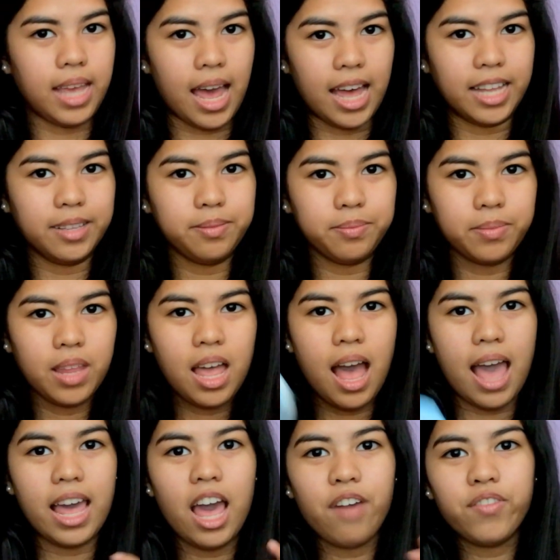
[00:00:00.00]
Yan.
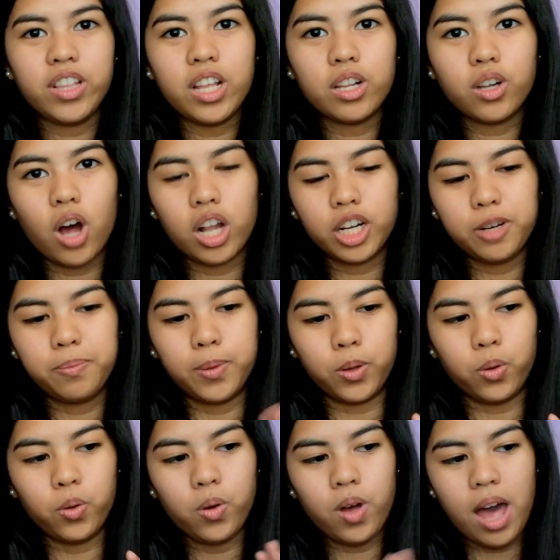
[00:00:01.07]
I have it in color
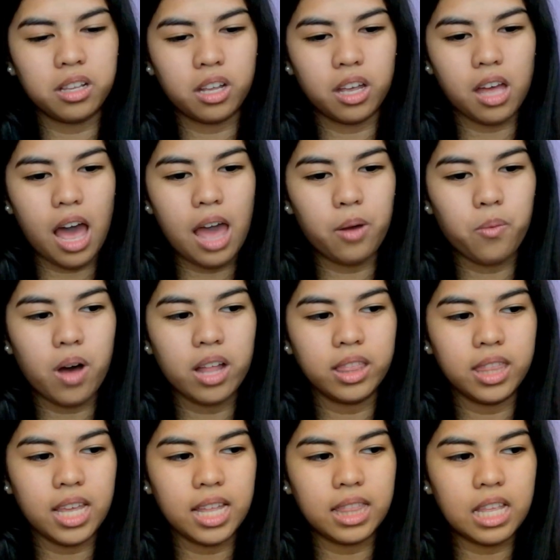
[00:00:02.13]
blue. I want
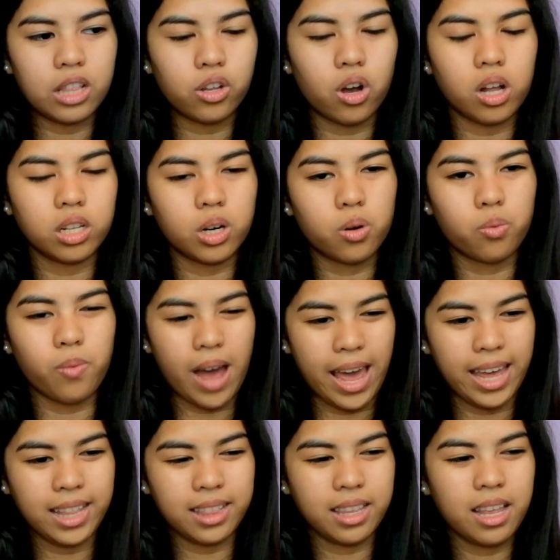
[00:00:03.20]
it in color
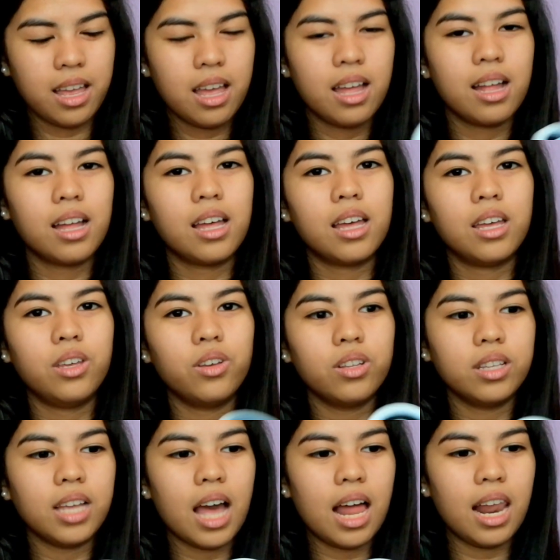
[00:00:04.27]
white. Yun
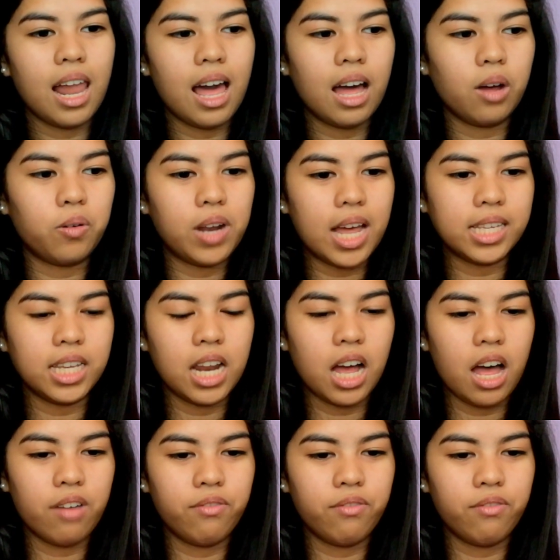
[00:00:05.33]
nga lang, wala silang